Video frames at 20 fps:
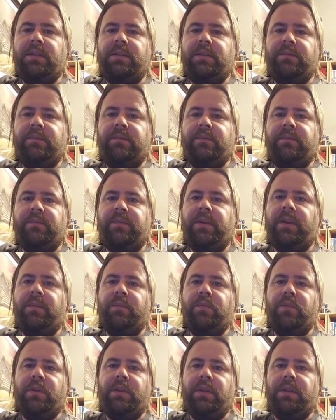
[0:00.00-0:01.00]
It's very
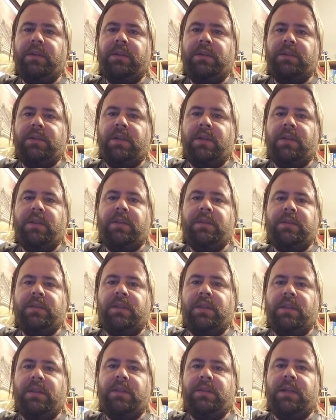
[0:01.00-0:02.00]
important that you share this,
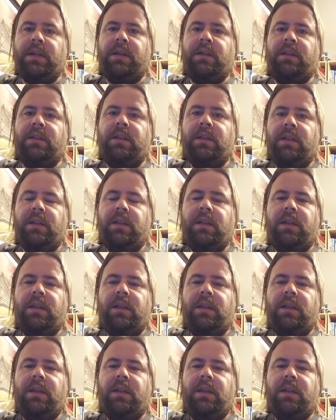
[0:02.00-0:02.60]
get this out,